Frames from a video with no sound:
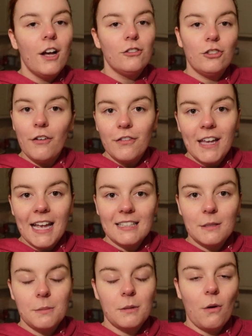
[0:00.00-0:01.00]
Don't forget
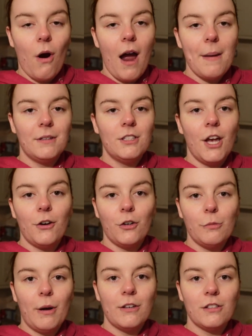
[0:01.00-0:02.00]
to subscribe and turn on
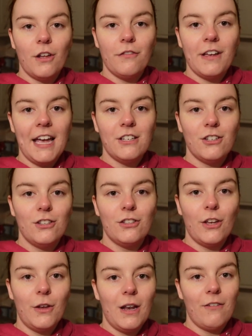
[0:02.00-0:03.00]
your post notifications
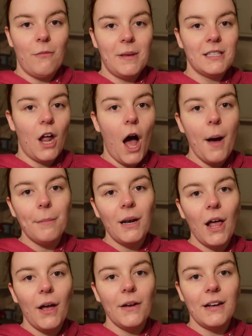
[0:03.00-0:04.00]
so you never miss an
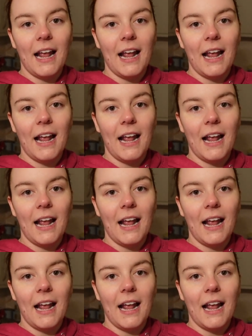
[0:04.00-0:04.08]
upload.